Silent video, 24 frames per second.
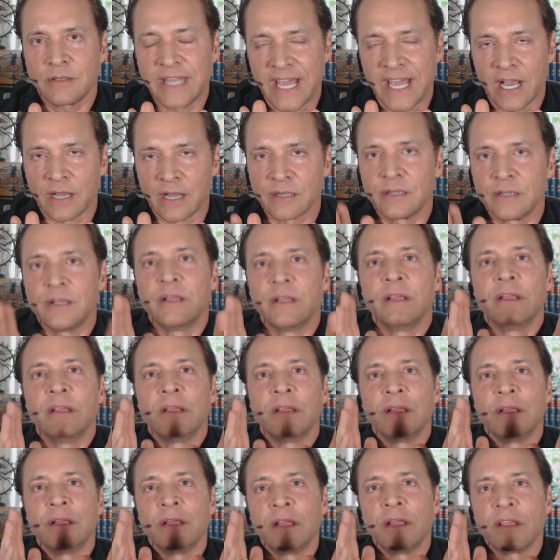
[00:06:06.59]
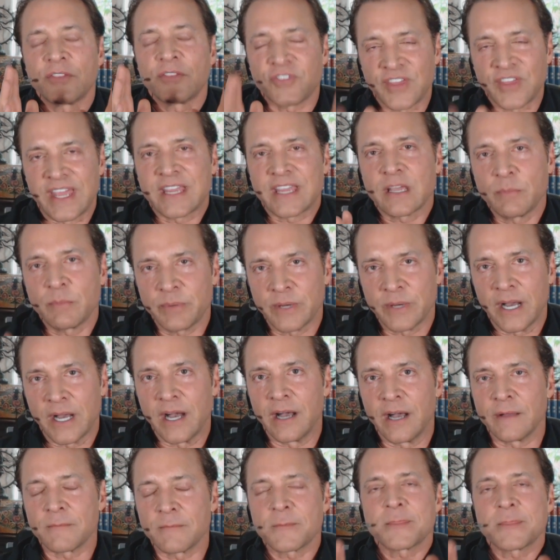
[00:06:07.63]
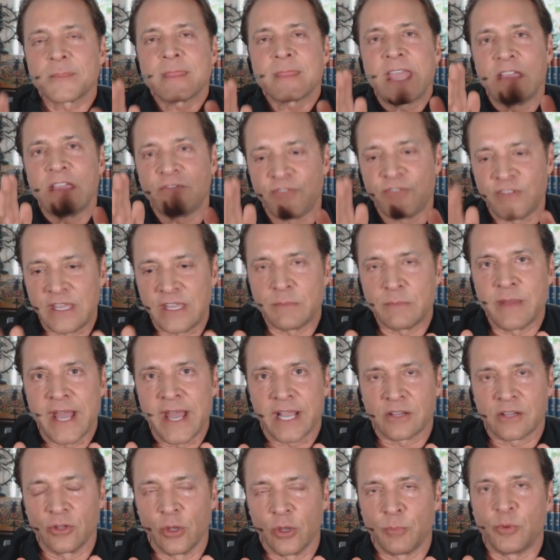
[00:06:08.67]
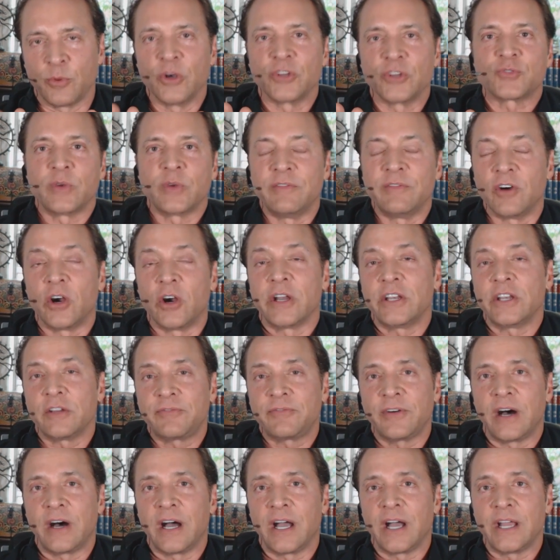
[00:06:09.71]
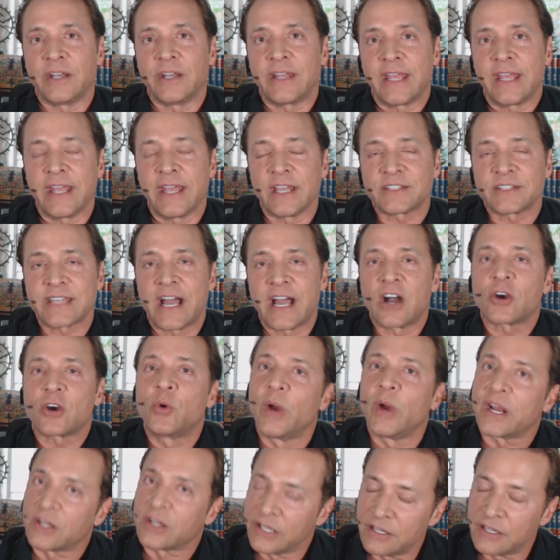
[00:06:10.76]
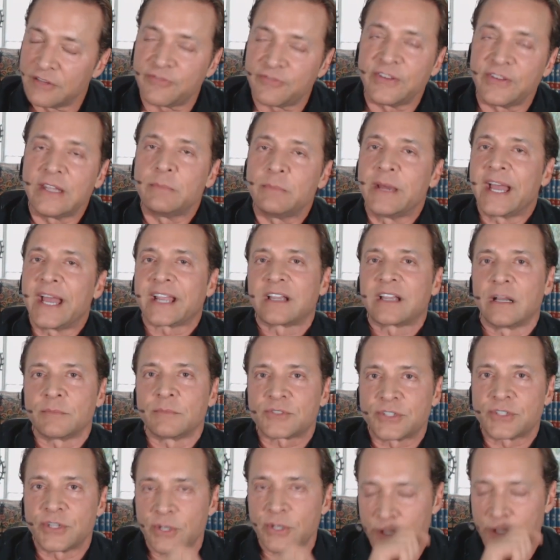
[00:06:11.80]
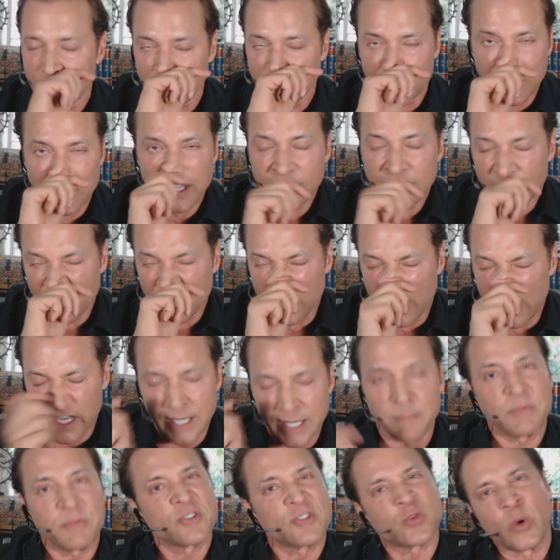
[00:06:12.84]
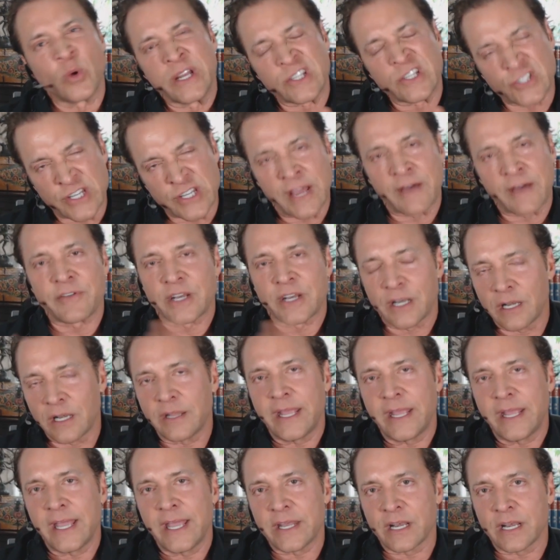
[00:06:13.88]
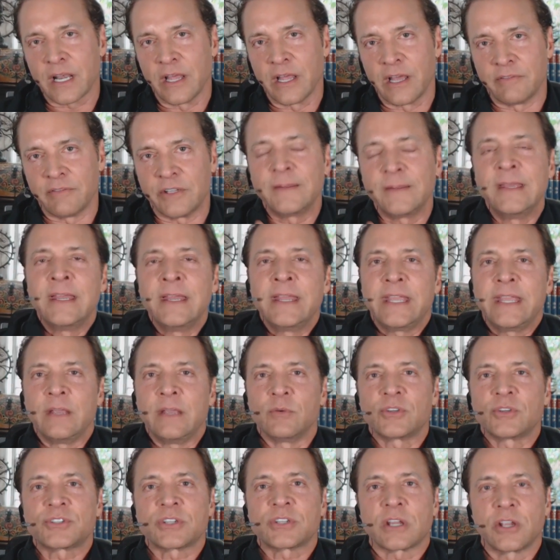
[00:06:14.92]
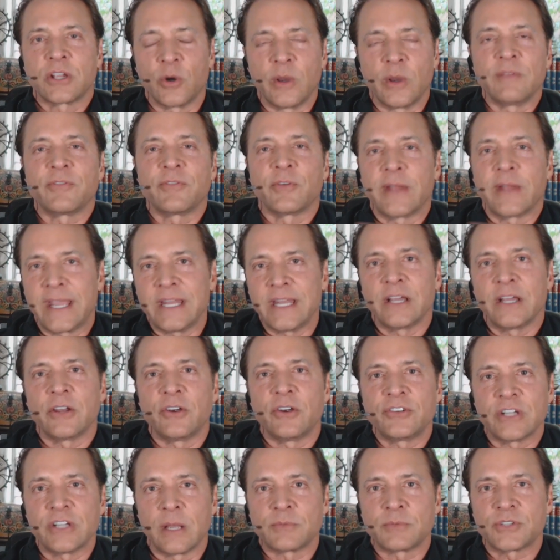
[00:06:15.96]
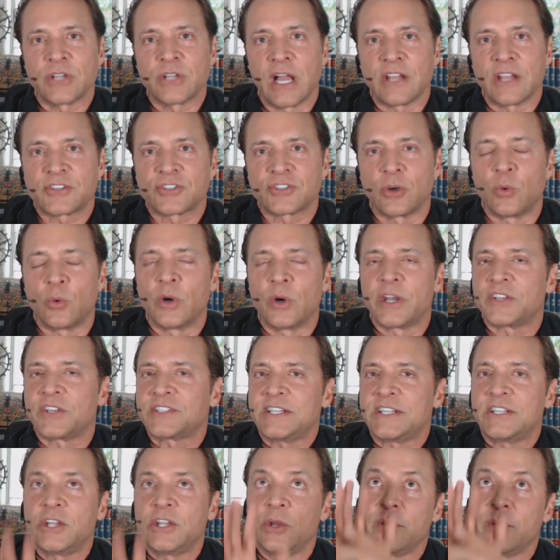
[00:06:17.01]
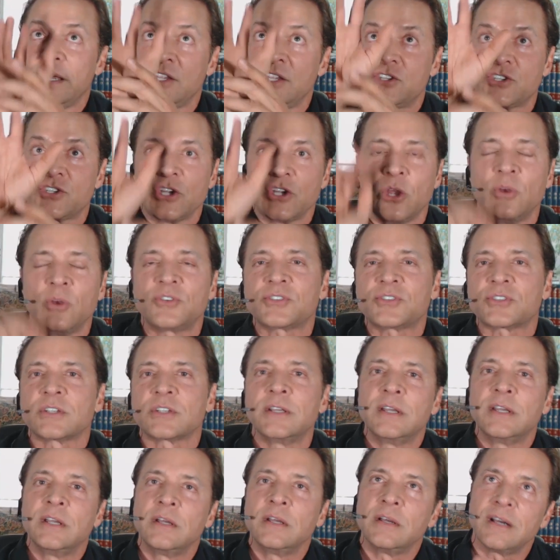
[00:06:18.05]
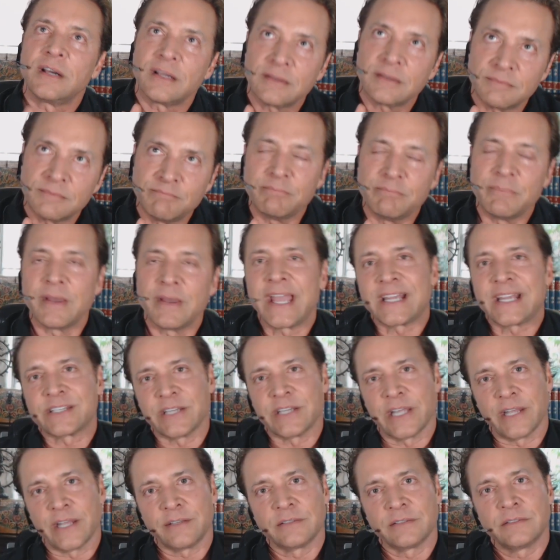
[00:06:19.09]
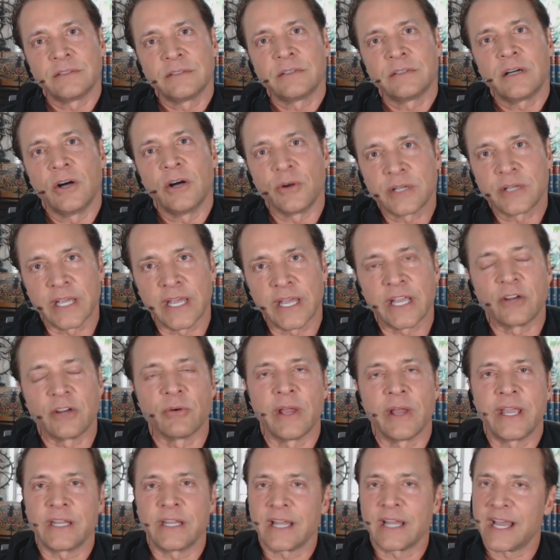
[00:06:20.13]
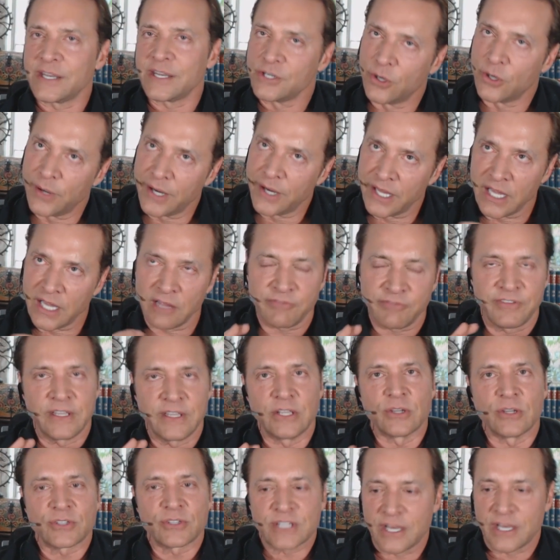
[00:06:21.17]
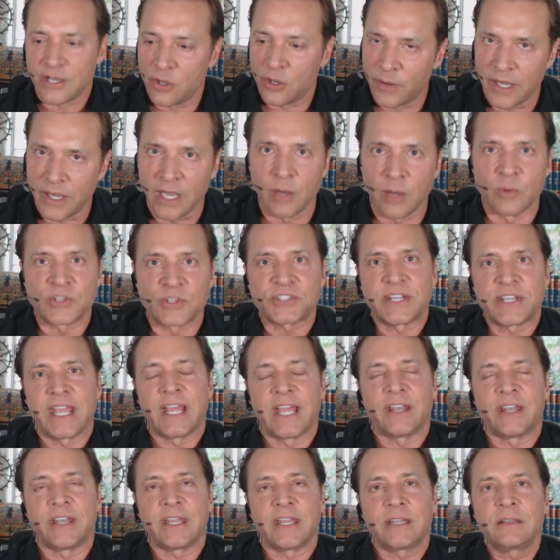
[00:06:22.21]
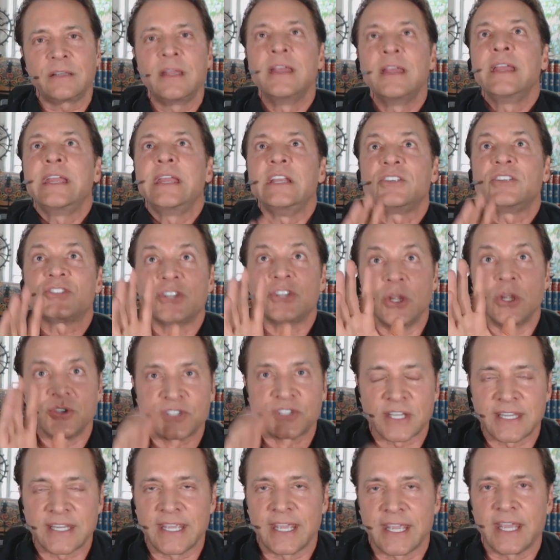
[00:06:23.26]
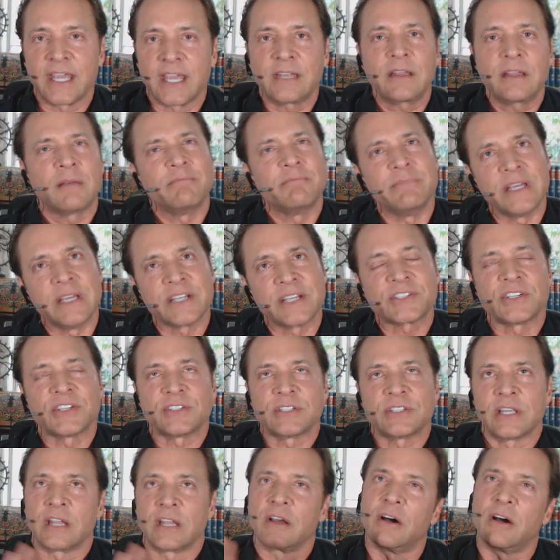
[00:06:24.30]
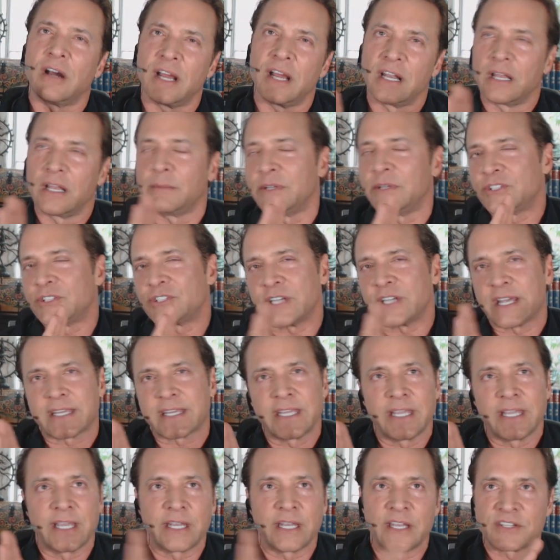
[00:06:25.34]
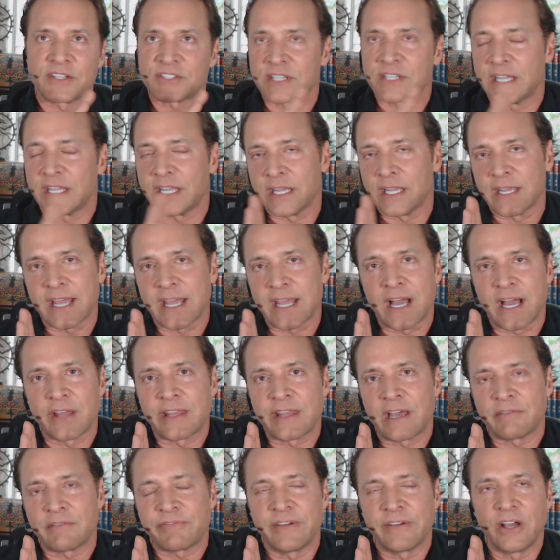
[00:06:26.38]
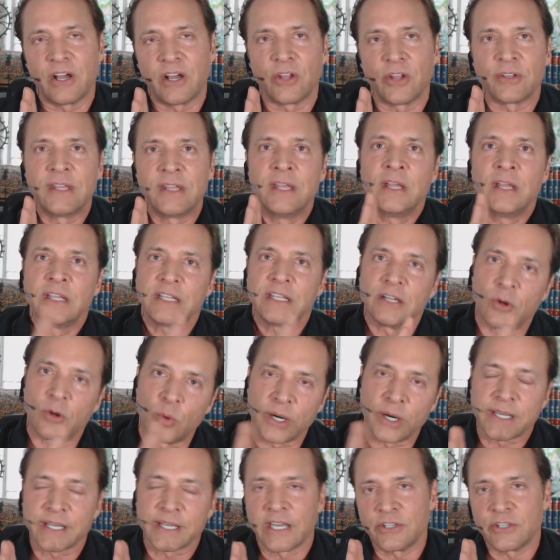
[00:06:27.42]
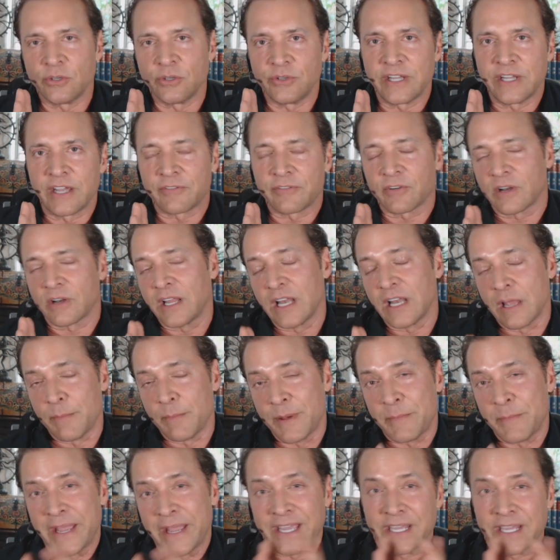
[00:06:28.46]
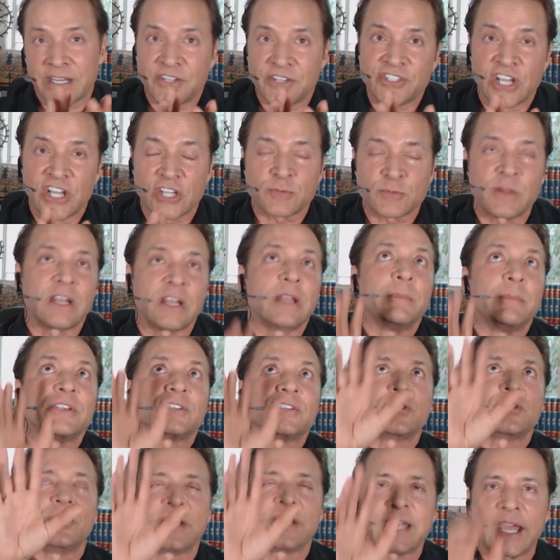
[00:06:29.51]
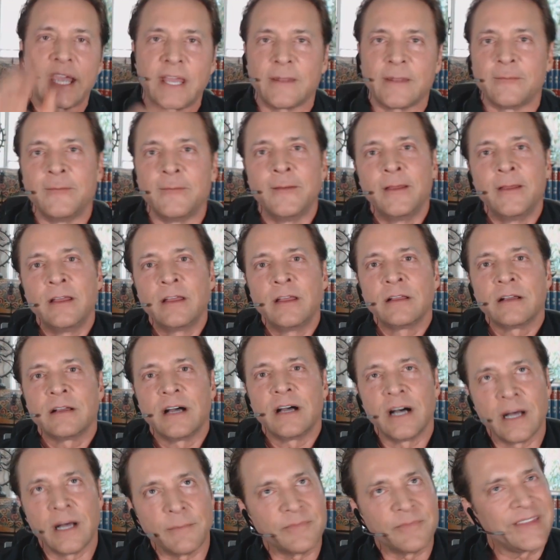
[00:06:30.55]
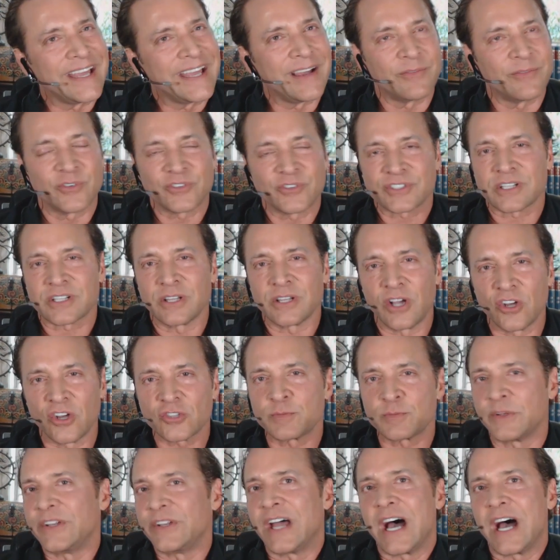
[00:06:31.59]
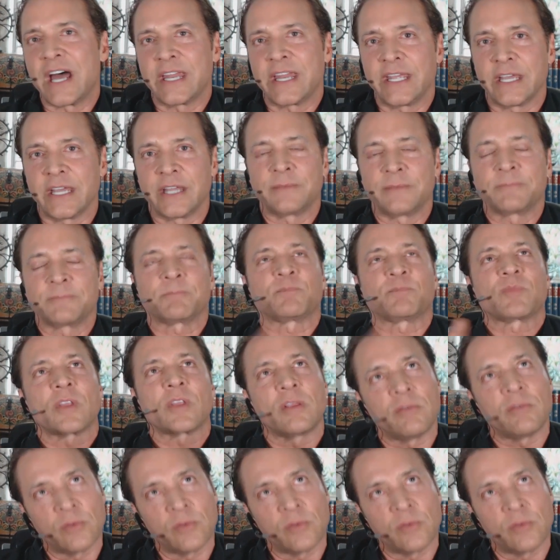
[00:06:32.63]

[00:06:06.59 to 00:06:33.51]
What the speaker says: Now, think about a feedback loop, which we've already defined as how quickly the feedback comes to you, right? Between 7 and 11, he was going for 800 jump shots. So what does he do? He shoots, makes it. Okay, great. I know how that feels. I know how I was standing. He shoots again, misses it. All right, let me check in and see how that felt. What can I do differently? Let me make an adjustment. Let me shoot again. That was close, but not in.